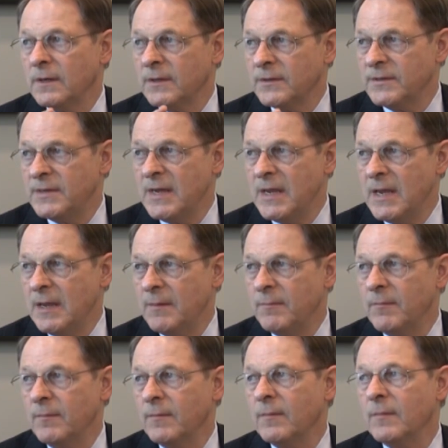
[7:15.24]
a
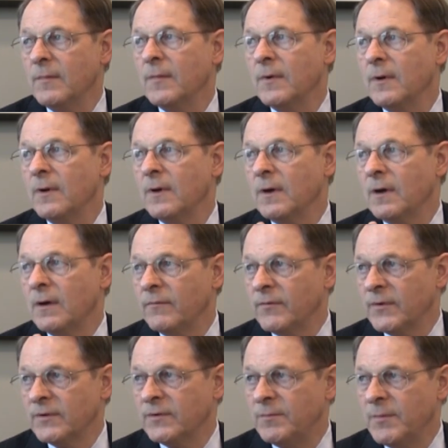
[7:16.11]
team
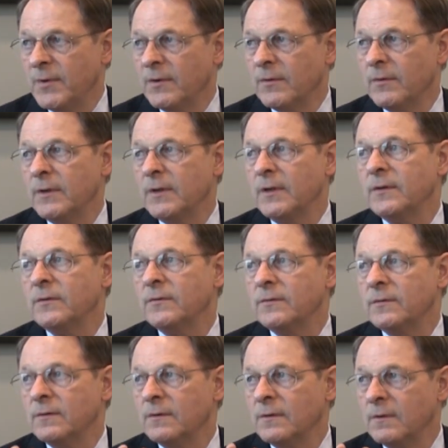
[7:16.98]
of
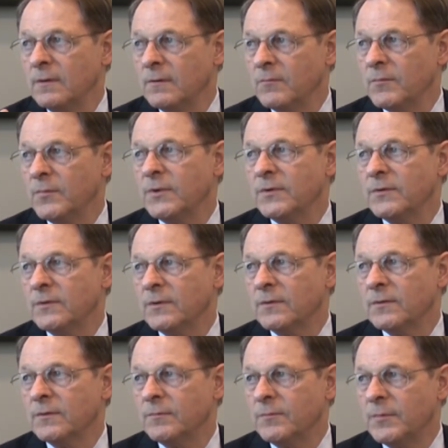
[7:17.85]
experienced
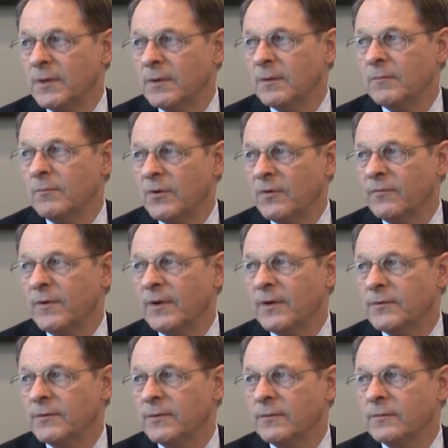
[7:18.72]
business
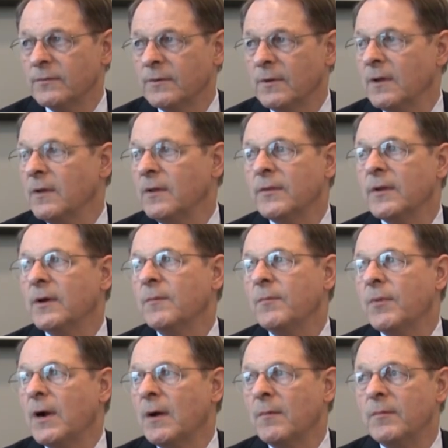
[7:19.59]
professionals,
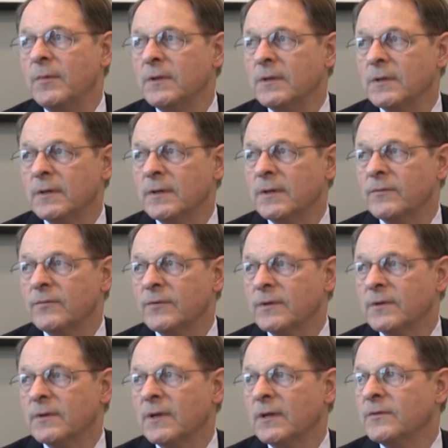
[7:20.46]
their probability of
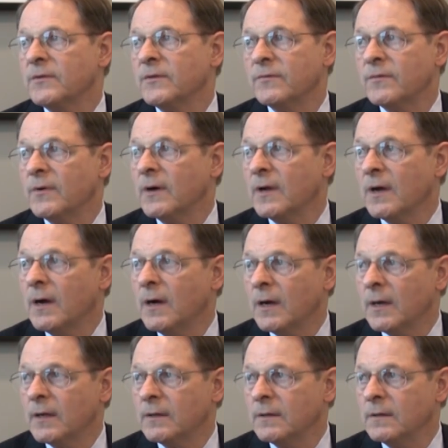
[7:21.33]
success is very
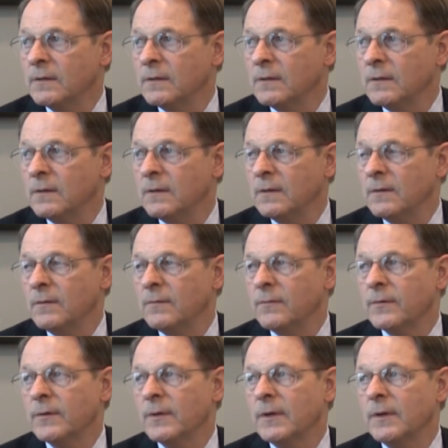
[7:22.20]
high.
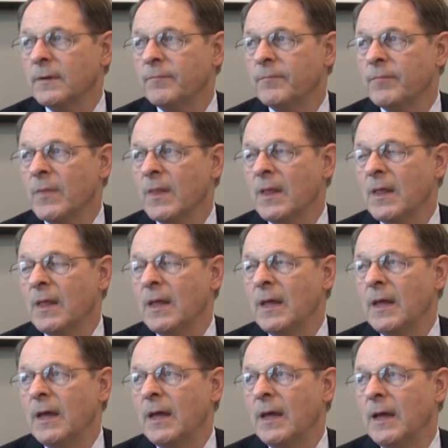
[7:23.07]
Okay?
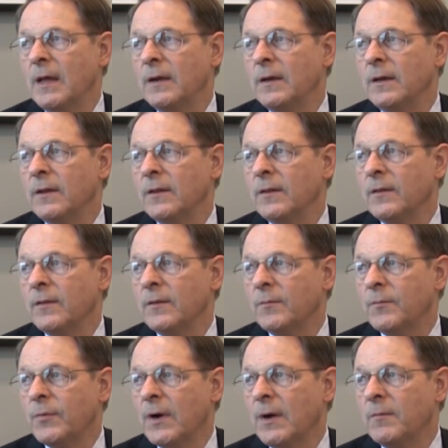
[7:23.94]
And
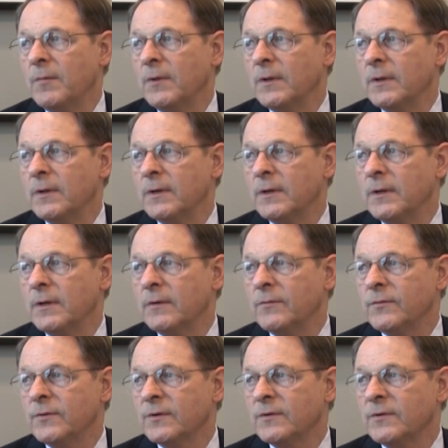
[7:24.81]
the probability
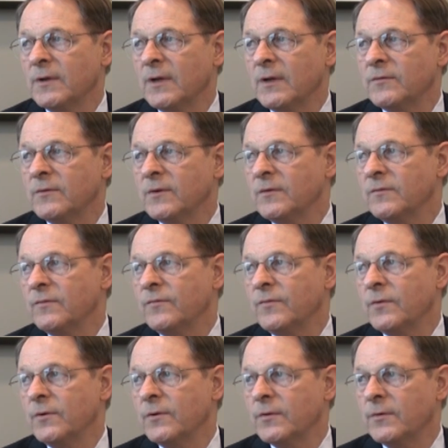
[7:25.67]
of success is
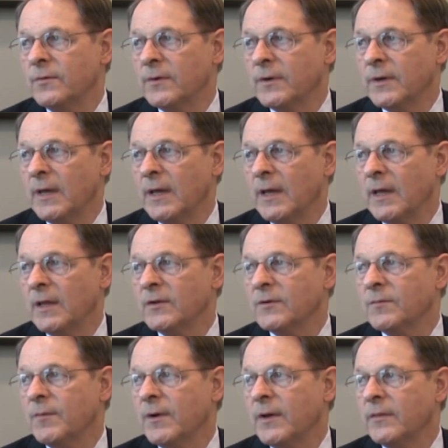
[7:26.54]
further
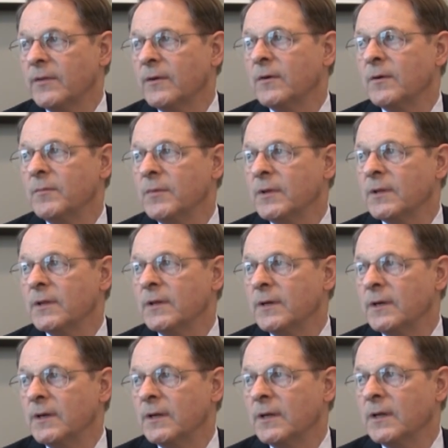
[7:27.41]
enhanced by their
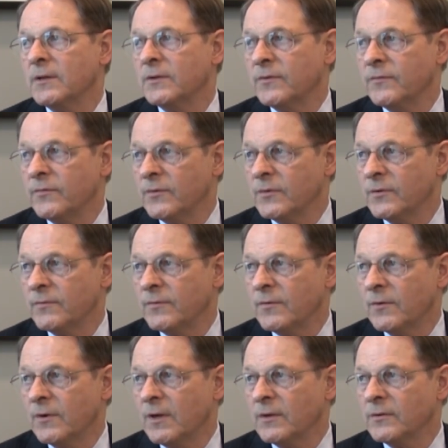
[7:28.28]
ability to get the first
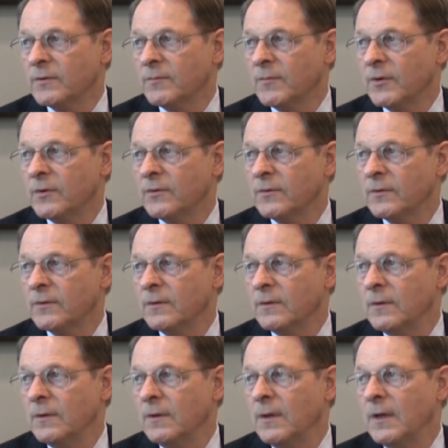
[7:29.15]
few customers.
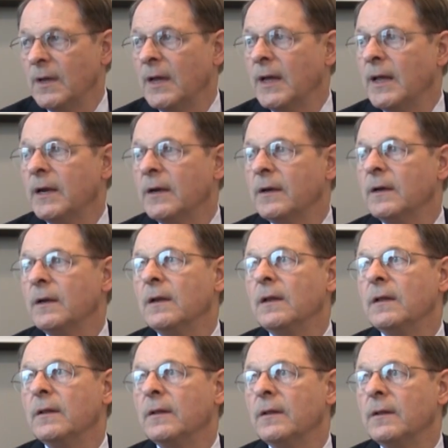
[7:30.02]

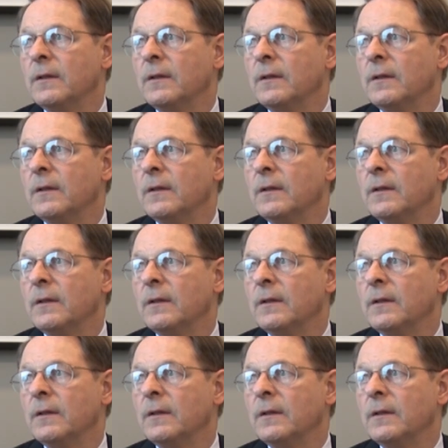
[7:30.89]
And